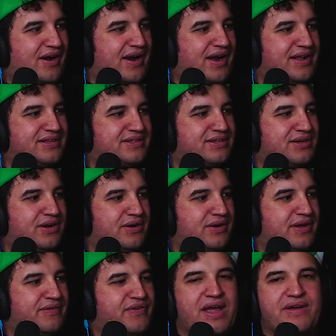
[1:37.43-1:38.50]
All right. Jesus.
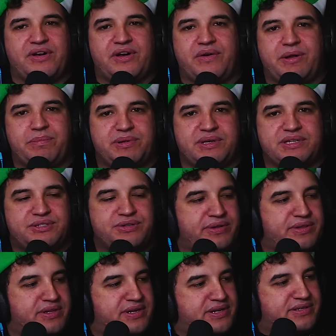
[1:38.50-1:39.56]
So if you haven't already, please
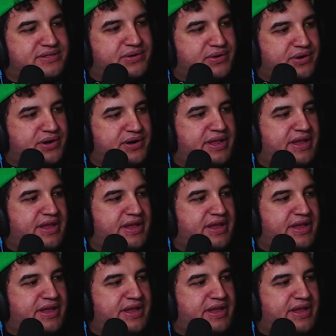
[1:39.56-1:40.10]
join the Discord.